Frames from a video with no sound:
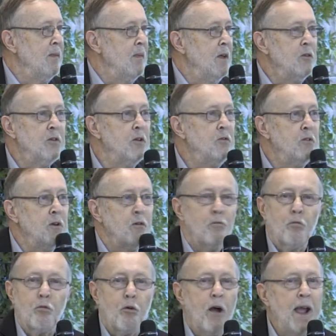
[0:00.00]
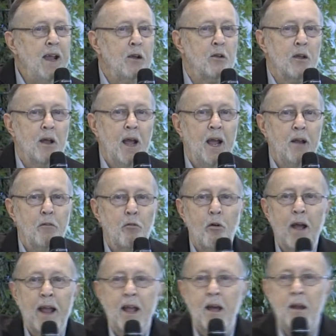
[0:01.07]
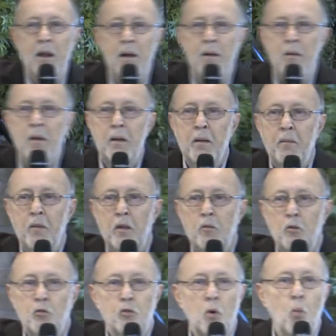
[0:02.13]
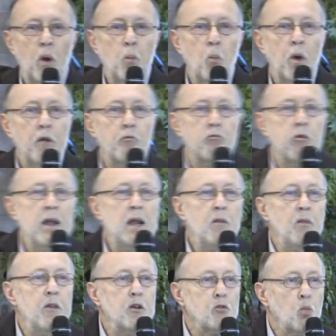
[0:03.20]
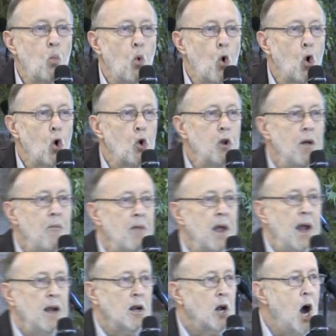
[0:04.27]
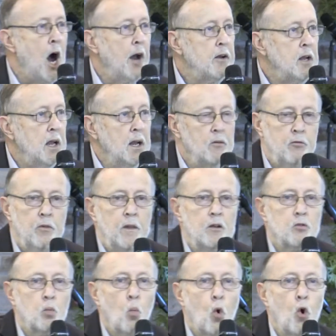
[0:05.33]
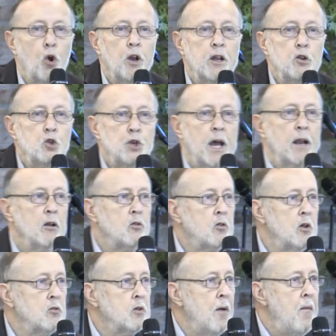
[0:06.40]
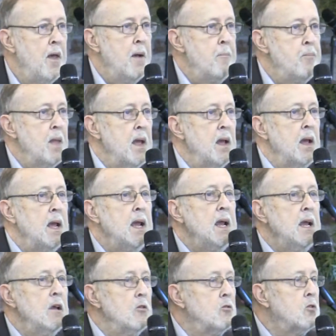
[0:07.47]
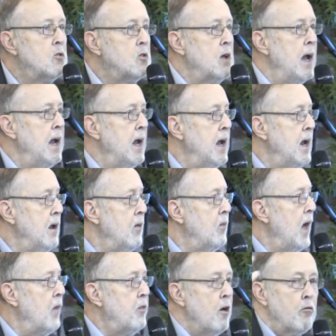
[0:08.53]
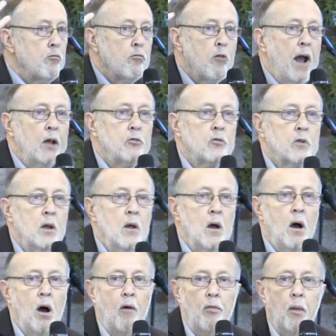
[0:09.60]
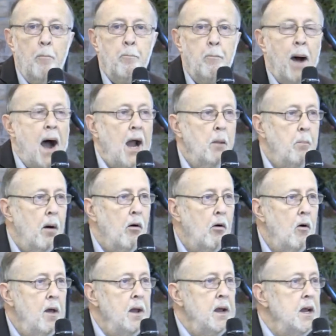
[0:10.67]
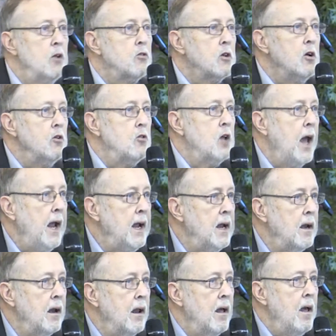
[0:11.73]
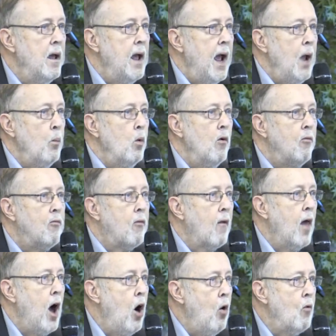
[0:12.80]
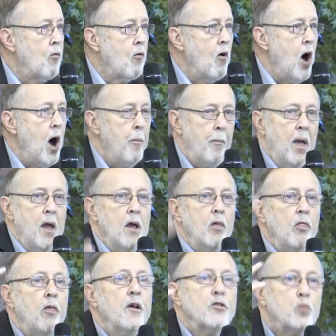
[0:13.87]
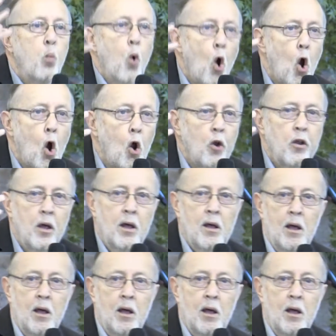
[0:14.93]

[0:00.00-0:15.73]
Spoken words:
This is great and grand. So when we read this Word and God gives this Word in Genesis, he is saying that the rest of the Bible is contained and will flow from this Word.